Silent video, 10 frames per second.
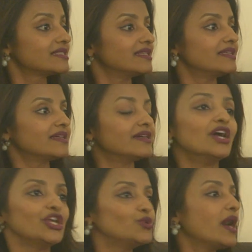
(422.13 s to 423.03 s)
in India.
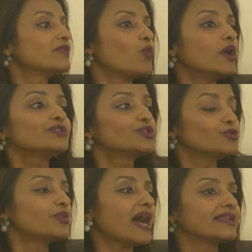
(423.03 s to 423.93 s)
You had one or two
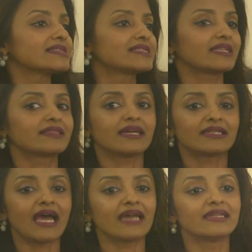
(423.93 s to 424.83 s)
brands that that
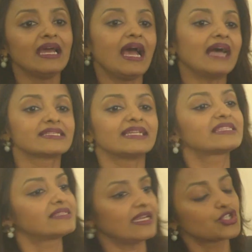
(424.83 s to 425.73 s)
had, as an
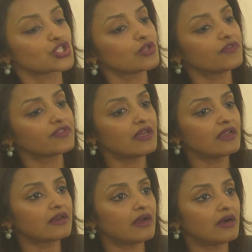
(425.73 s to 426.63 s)
extension of
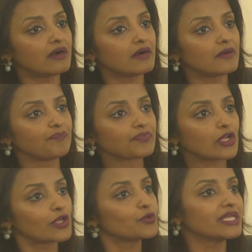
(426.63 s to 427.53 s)
their
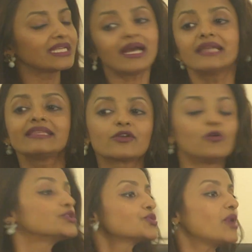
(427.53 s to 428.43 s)
clothing line, they'd
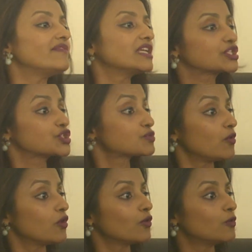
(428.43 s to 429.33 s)
also have like a
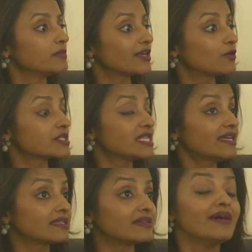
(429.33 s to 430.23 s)
small home decor
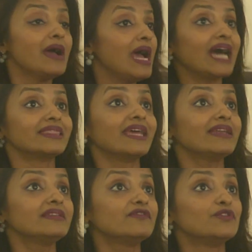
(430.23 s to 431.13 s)
sector. And
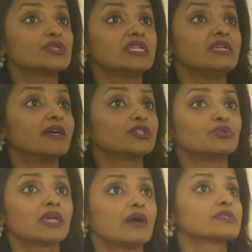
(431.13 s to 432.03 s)
then if you see, by
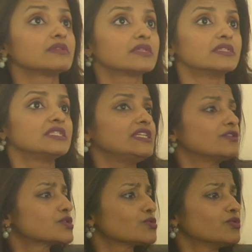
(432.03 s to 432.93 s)
2013
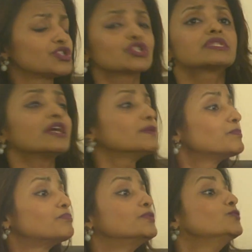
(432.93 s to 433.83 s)
or so, it just started
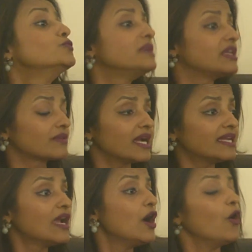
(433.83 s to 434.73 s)
booming,
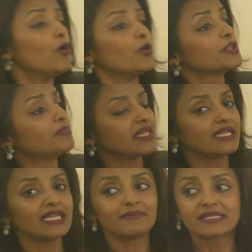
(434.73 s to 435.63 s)
right? All the
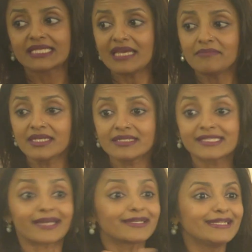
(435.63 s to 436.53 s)
big names came in.
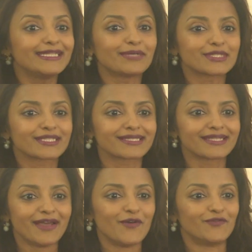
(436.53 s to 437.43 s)
Suddenly there was this
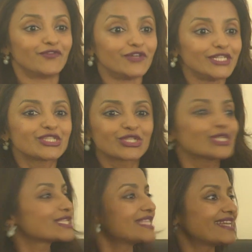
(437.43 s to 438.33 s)
virgin
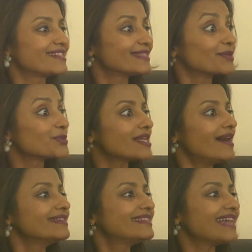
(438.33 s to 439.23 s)
sector that was
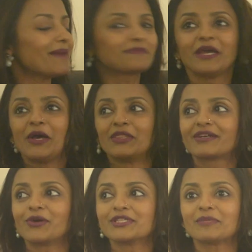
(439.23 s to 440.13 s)
untapped. The
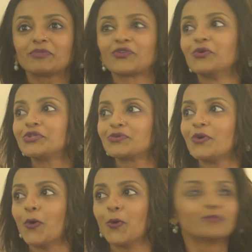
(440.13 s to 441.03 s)
concept of going to a
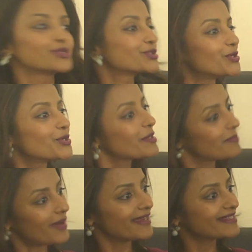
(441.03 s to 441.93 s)
home store
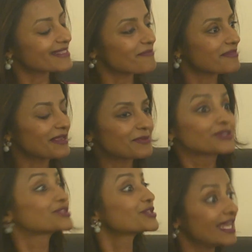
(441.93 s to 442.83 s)
and buying something
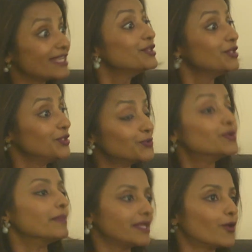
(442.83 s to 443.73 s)
was getting new.
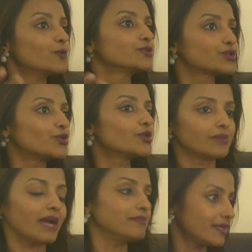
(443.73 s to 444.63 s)
I mean, home store,
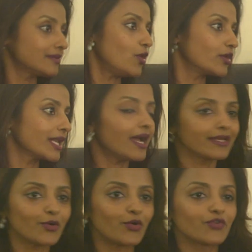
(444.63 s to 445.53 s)
I meant
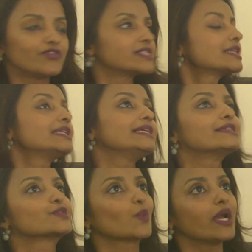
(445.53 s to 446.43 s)
online or physically
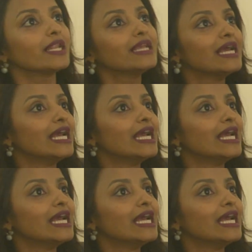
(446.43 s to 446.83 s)
as well.